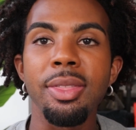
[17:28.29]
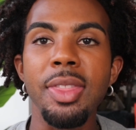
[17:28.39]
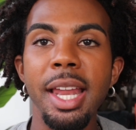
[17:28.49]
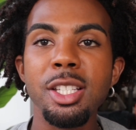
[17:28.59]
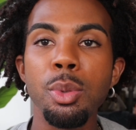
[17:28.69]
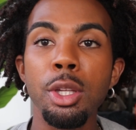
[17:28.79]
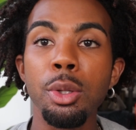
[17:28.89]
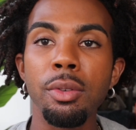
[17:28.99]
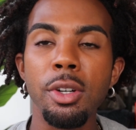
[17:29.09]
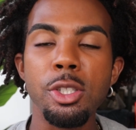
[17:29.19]
that is when the
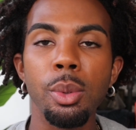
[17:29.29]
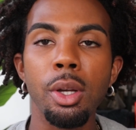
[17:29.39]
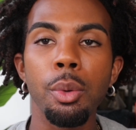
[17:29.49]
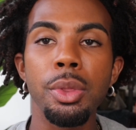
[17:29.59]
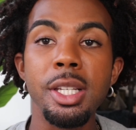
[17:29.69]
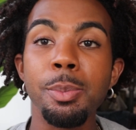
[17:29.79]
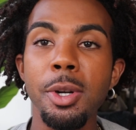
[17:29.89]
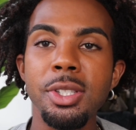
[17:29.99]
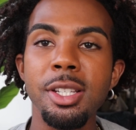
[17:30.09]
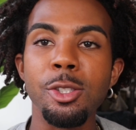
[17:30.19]
universe will go, this
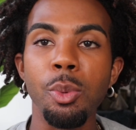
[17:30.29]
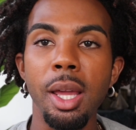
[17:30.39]
person is